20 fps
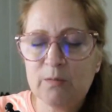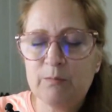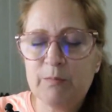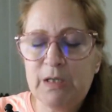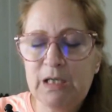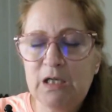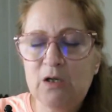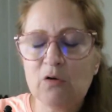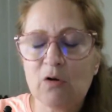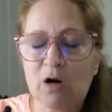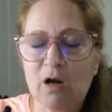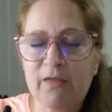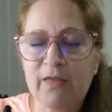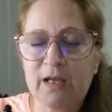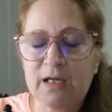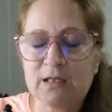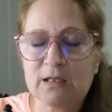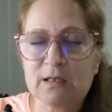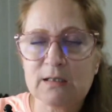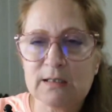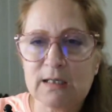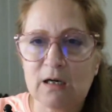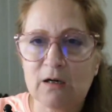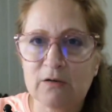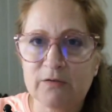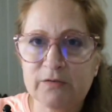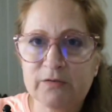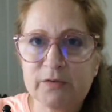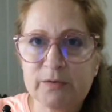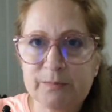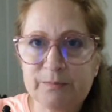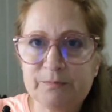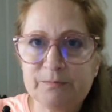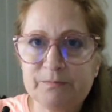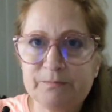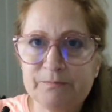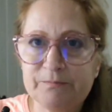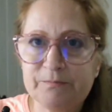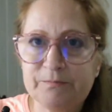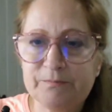Be your authentic self.
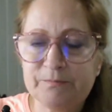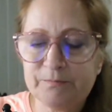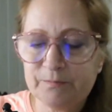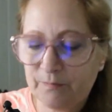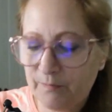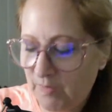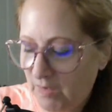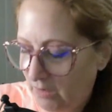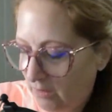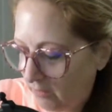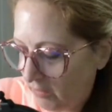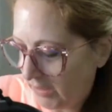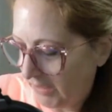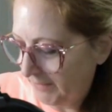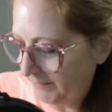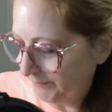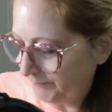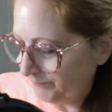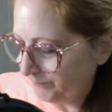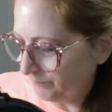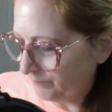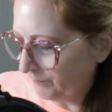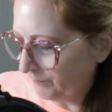All right.